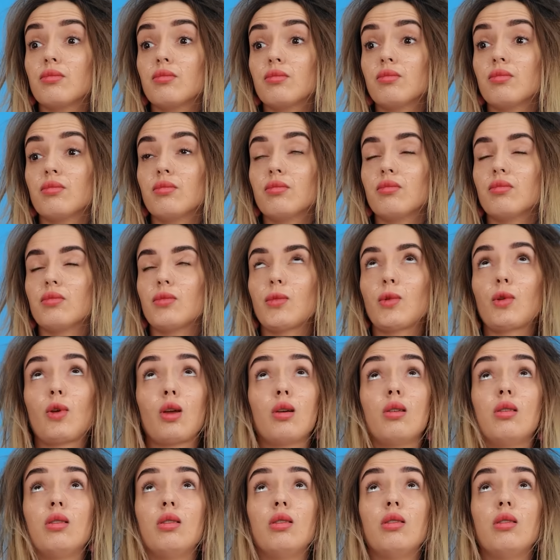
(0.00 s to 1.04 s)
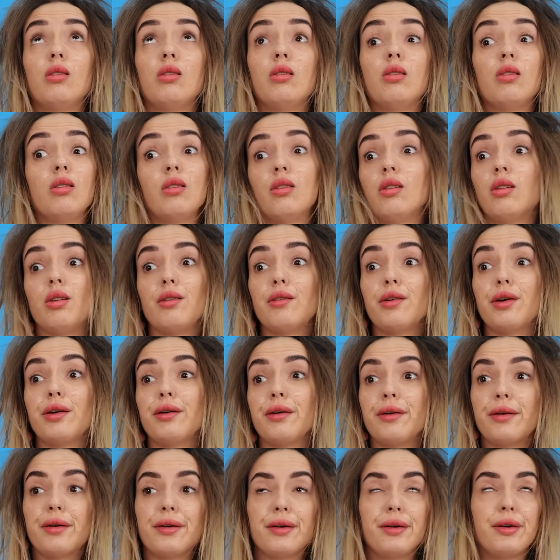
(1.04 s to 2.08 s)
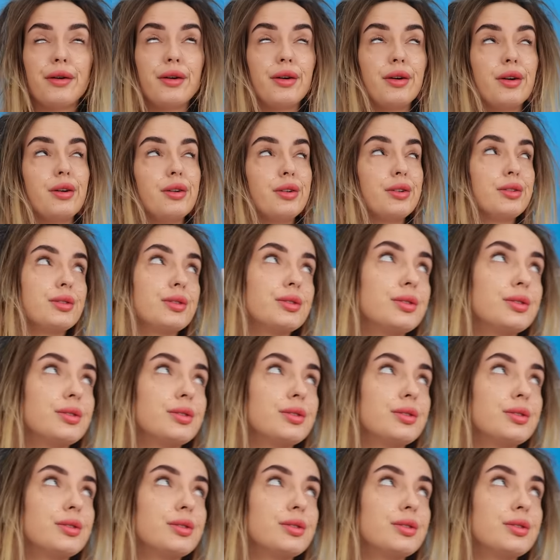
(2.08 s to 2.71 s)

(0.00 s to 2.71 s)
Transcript: Seriously, I can't believe he just left the mess